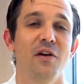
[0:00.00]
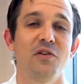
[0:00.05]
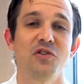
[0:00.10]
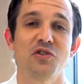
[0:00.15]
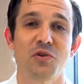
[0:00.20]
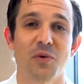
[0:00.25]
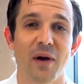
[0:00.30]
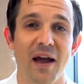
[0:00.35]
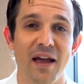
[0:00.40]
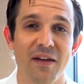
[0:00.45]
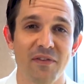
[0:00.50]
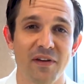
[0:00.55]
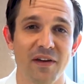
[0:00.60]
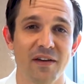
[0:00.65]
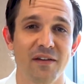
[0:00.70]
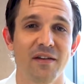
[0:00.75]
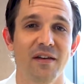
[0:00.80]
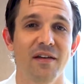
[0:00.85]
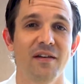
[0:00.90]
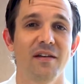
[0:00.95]

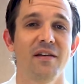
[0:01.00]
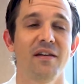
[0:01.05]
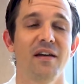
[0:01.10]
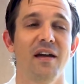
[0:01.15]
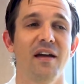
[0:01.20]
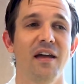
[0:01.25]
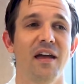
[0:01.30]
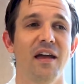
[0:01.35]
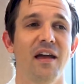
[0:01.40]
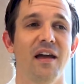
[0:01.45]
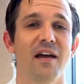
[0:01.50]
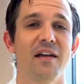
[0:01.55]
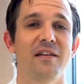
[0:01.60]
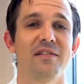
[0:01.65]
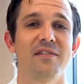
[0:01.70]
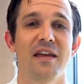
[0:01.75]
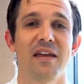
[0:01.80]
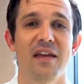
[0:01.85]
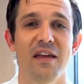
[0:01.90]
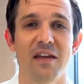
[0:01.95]
driving and
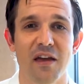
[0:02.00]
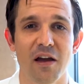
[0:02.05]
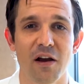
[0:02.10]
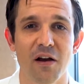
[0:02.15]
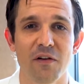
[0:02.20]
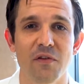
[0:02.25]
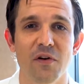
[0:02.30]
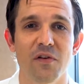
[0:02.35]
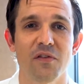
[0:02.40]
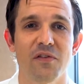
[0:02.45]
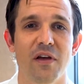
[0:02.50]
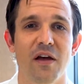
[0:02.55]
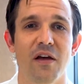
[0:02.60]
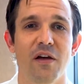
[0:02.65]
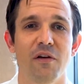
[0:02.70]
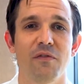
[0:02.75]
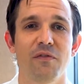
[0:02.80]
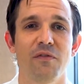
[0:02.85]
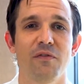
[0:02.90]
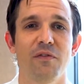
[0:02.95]
taking care of
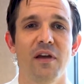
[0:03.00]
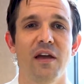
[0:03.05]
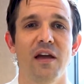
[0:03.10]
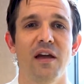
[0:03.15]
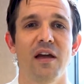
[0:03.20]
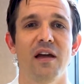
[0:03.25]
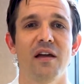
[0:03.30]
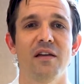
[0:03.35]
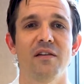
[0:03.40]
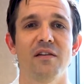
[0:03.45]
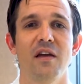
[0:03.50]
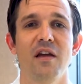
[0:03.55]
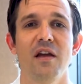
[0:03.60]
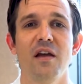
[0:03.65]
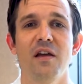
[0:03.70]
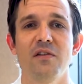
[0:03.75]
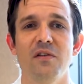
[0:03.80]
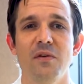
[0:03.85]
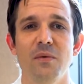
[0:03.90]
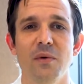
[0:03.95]
yourself and
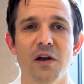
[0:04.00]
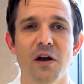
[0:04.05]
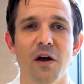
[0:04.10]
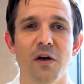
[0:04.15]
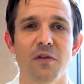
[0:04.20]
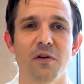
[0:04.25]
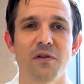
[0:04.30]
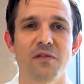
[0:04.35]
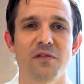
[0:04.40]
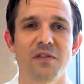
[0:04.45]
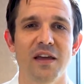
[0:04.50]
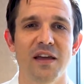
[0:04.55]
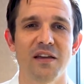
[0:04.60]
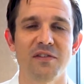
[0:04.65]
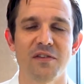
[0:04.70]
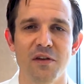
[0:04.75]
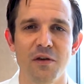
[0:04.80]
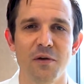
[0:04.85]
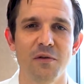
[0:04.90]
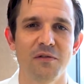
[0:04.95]
doing all those things
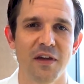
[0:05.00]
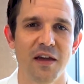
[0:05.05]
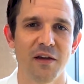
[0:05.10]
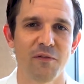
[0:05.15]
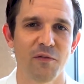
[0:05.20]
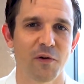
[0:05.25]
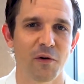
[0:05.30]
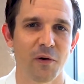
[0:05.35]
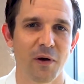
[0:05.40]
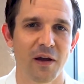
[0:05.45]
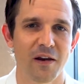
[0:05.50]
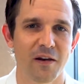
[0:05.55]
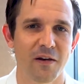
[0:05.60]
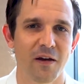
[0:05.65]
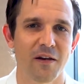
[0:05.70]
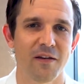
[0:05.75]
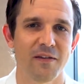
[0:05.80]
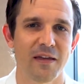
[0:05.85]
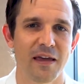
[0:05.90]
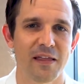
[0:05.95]
that you take for granted
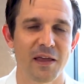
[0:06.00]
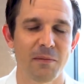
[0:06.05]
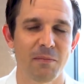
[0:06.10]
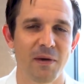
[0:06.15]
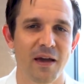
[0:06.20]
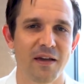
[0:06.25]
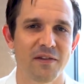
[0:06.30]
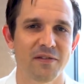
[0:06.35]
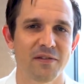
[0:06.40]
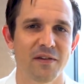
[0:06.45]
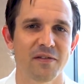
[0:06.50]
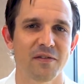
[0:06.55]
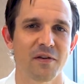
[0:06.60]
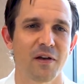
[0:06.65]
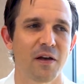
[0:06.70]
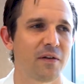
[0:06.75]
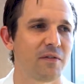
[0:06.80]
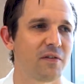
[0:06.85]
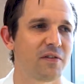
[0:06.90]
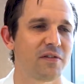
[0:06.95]
on a daily basis
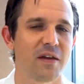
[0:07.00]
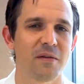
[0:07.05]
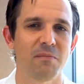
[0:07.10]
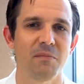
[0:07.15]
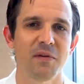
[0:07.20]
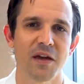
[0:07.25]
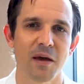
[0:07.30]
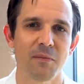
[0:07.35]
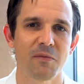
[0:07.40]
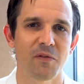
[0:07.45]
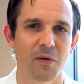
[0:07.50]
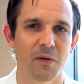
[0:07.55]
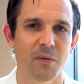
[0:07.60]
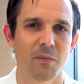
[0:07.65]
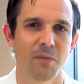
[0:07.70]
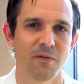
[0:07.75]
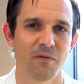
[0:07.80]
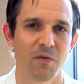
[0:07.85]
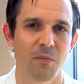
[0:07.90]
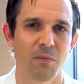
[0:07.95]
all of a sudden become a little
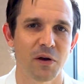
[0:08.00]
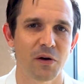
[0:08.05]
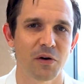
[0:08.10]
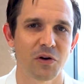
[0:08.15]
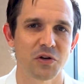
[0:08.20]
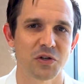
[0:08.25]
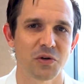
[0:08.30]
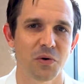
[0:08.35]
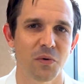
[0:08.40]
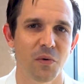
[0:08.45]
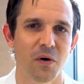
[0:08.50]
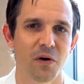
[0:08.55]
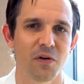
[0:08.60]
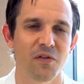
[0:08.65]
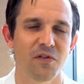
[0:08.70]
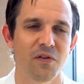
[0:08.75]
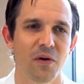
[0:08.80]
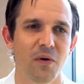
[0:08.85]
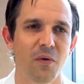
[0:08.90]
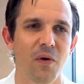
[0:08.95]
bit of a bigger chore.
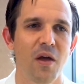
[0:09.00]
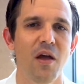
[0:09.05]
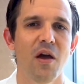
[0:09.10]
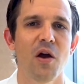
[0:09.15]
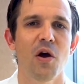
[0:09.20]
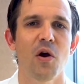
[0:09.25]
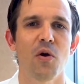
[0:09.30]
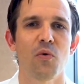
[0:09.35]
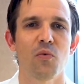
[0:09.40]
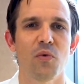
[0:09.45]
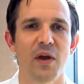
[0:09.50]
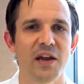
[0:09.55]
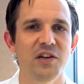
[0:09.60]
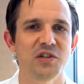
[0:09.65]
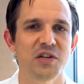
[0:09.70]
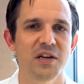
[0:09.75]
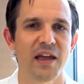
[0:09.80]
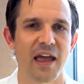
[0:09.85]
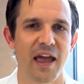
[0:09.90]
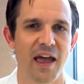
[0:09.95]
So
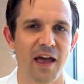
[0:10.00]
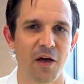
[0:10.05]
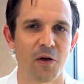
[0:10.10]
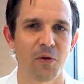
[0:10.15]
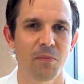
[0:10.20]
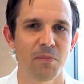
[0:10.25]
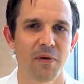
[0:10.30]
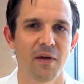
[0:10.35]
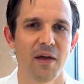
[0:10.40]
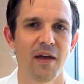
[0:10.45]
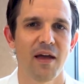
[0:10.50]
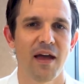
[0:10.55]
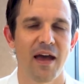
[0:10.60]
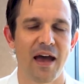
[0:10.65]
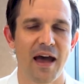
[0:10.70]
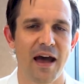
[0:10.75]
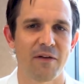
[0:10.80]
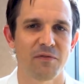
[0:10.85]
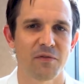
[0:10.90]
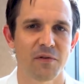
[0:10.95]
arranging help
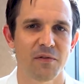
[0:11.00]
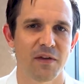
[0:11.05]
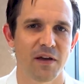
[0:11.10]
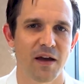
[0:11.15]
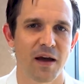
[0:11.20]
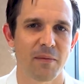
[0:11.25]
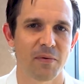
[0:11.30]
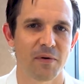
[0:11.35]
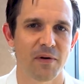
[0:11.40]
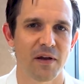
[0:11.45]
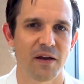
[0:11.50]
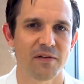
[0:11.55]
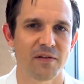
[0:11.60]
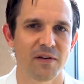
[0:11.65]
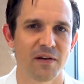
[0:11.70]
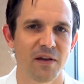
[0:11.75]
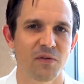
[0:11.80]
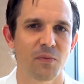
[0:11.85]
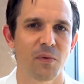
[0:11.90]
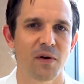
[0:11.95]
after the
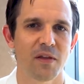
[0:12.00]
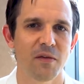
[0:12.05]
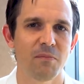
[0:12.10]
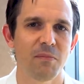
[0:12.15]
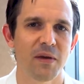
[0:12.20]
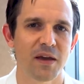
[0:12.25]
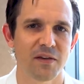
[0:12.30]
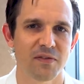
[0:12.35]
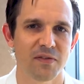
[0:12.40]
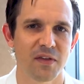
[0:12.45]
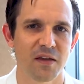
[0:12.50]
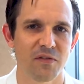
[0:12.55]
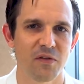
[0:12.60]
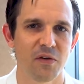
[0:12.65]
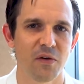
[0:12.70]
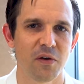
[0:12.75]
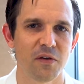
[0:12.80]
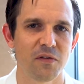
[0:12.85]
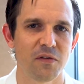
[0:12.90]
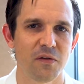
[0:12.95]
operation is one of the biggest things
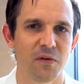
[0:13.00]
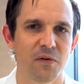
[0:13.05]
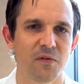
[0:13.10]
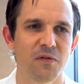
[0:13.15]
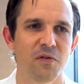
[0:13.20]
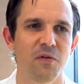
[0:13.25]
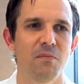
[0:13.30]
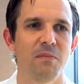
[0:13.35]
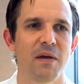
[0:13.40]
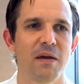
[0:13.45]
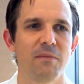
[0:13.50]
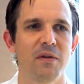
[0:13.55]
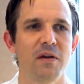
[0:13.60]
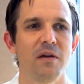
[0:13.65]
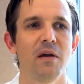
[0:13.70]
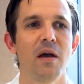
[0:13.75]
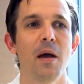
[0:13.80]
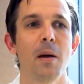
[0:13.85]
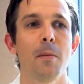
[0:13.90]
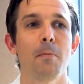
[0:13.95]
you can do to
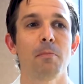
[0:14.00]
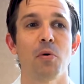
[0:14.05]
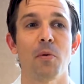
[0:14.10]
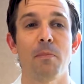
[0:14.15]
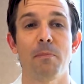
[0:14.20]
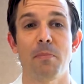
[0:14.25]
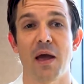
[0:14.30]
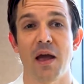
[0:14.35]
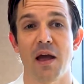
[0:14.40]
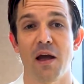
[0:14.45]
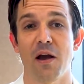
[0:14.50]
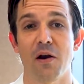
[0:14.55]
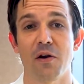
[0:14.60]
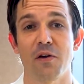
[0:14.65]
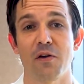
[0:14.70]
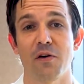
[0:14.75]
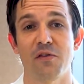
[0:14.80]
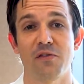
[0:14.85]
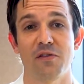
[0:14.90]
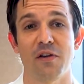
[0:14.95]
maybe prepare
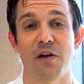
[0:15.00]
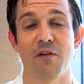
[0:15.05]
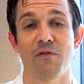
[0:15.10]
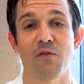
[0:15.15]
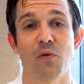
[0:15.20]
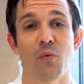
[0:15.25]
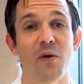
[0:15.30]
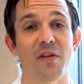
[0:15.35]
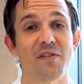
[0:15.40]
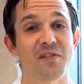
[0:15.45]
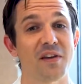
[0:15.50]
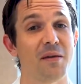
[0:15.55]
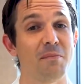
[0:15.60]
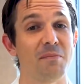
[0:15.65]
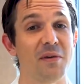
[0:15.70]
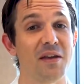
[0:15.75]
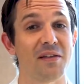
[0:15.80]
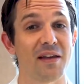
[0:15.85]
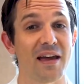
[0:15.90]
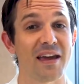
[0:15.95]
yourself for what it's going to
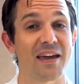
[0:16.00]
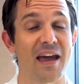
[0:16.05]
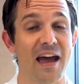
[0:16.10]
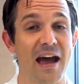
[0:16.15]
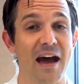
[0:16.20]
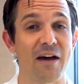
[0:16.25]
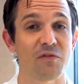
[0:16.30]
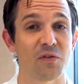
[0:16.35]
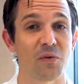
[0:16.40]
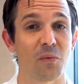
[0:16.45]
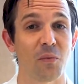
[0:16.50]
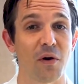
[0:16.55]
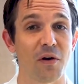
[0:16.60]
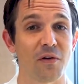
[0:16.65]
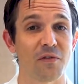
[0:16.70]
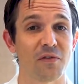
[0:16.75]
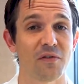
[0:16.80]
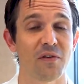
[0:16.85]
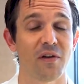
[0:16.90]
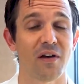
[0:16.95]
be like
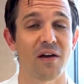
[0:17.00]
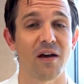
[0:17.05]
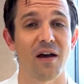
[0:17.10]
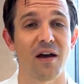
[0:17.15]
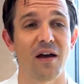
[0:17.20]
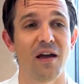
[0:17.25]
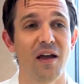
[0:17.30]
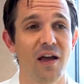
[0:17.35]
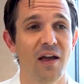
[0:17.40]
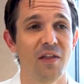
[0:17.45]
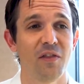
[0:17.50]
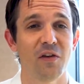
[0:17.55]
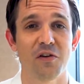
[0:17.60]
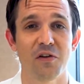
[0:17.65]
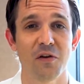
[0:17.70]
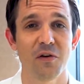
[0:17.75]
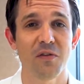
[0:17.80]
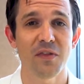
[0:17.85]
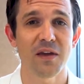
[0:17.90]
afterwards. The good